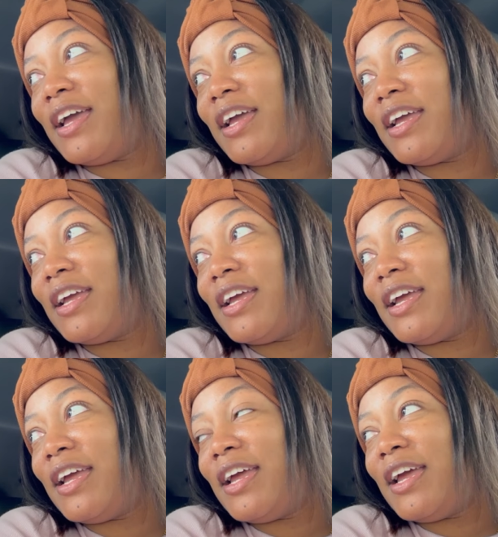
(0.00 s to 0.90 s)

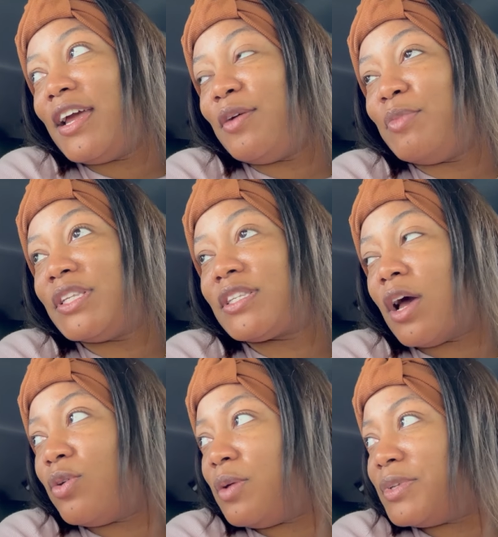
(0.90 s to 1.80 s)
Miss,
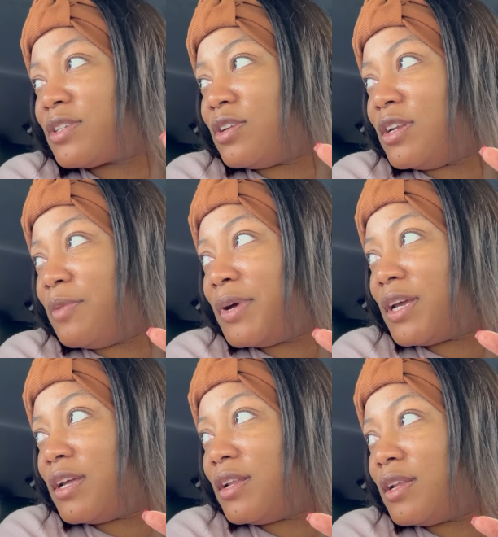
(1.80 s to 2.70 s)
how is this going to happen?
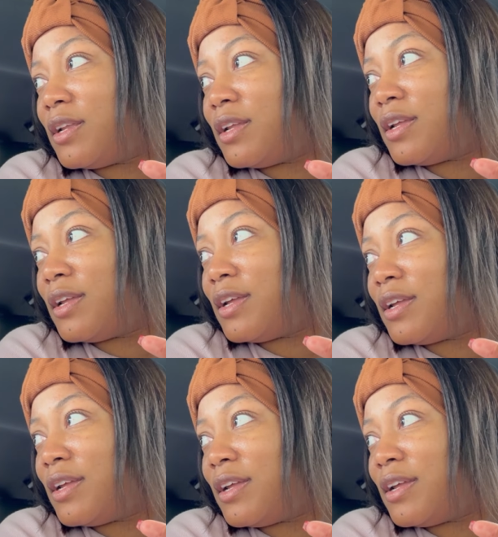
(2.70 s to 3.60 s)
The food and
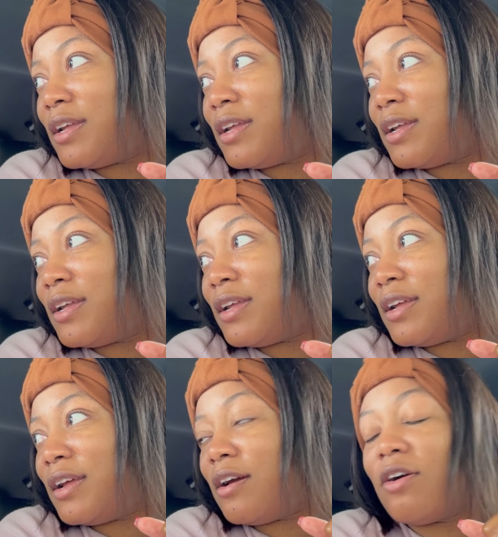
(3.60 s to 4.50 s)
nutrition teacher.
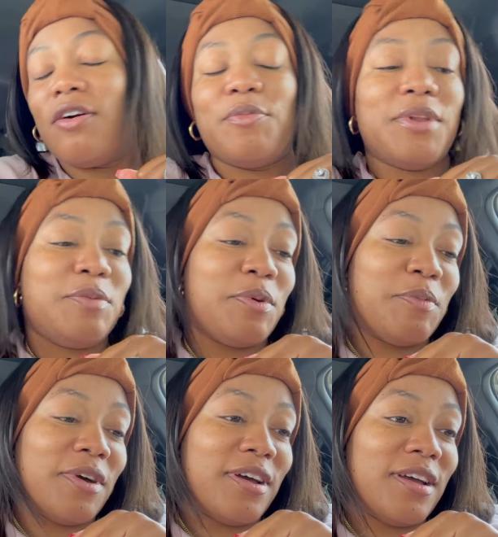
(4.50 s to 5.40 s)
Oh,
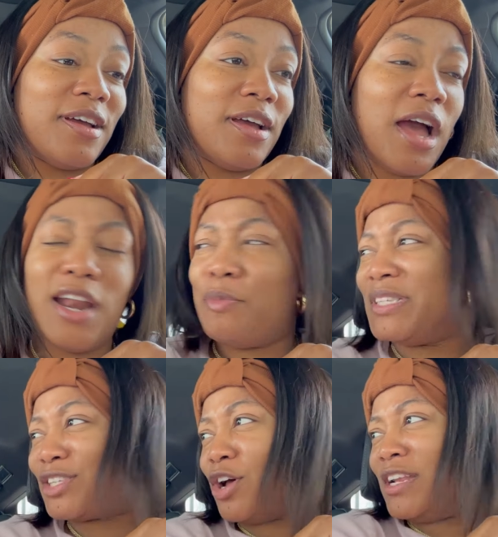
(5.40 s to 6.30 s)
not
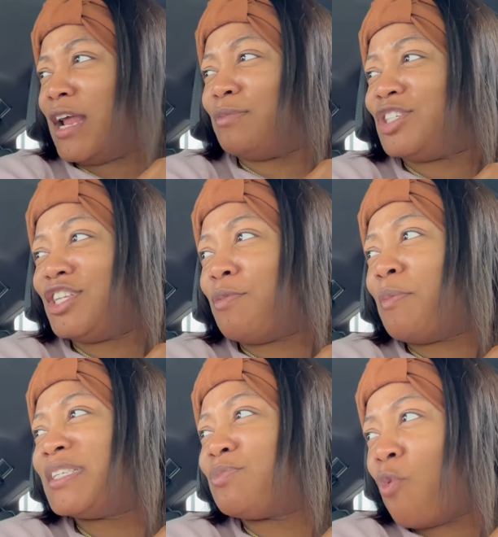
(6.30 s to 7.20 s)
Miss Cunningham, she name,
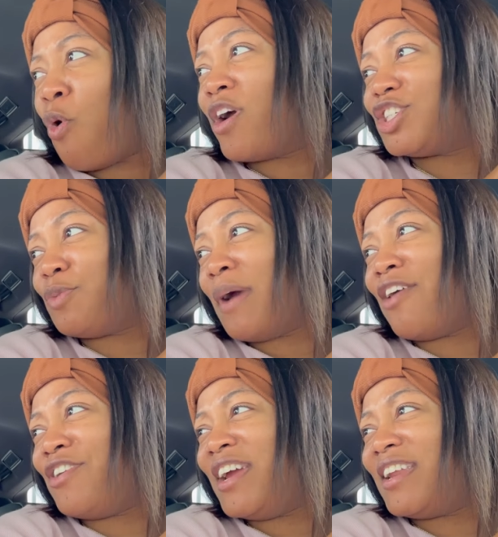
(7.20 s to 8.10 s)
Miss Moore, she Miss,
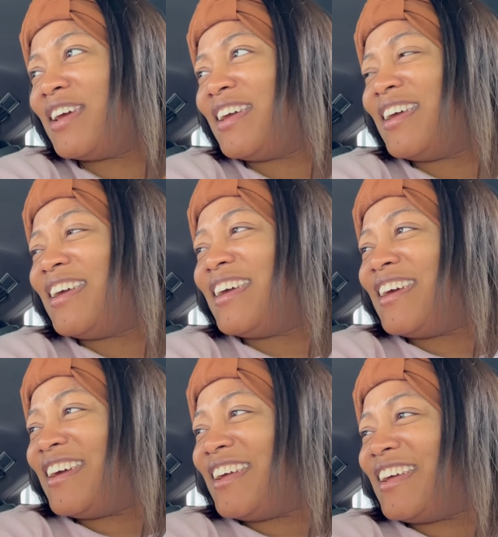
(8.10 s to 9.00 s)
married. I uh, Miss
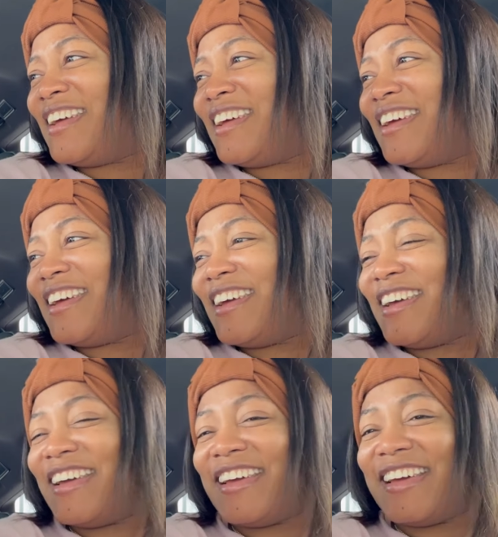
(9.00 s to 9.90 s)
Cunningham,
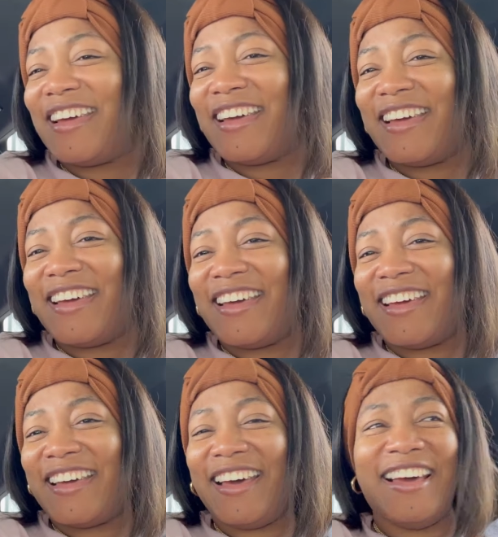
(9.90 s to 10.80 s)
hey, that woman they
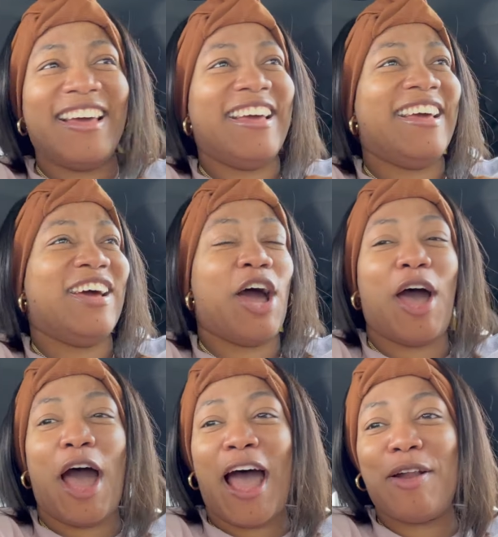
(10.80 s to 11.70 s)
taught me at high
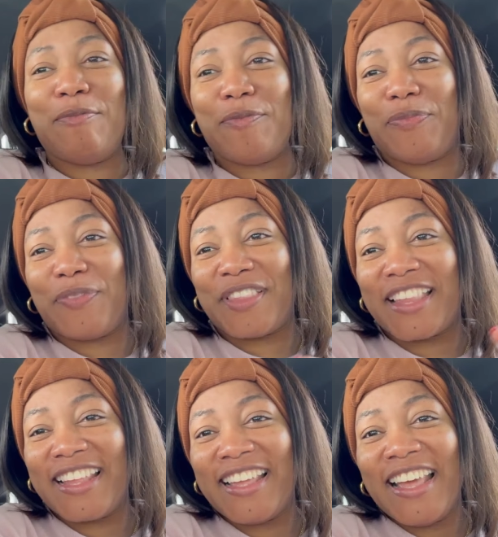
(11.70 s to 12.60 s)
school, at ah. uh, Cunningham
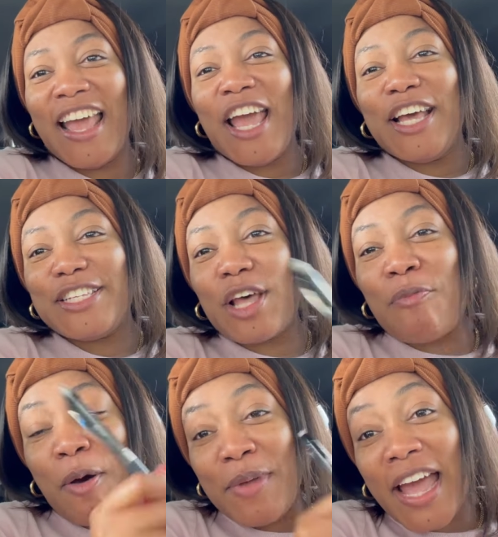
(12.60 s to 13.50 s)
used to hear
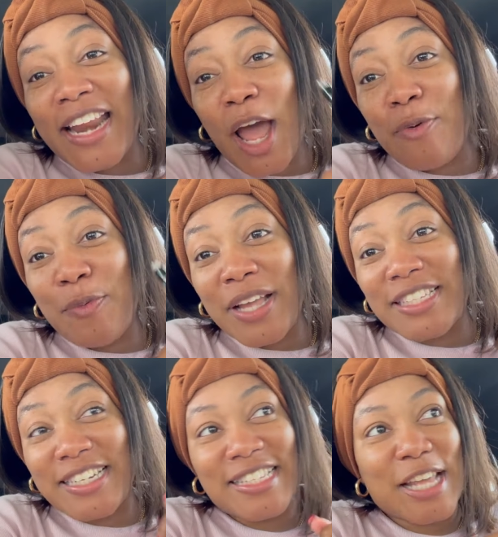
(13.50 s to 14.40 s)
people. So mommy and I, we went
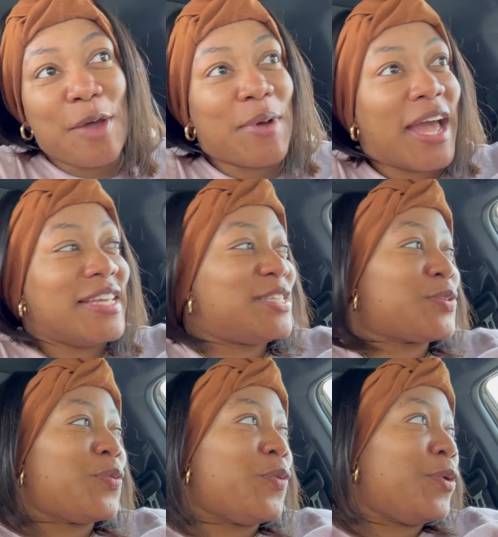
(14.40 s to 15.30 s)
to the same high
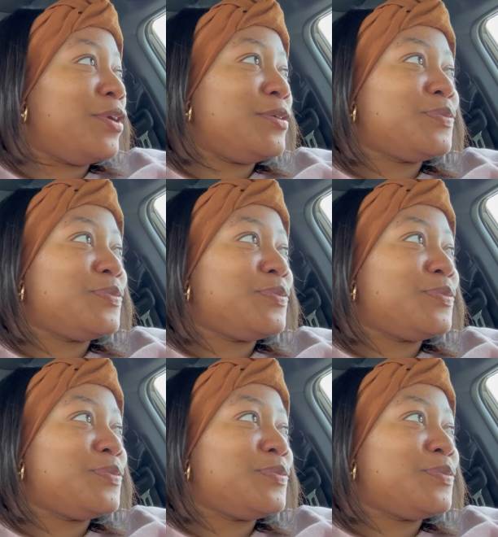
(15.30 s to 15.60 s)
school.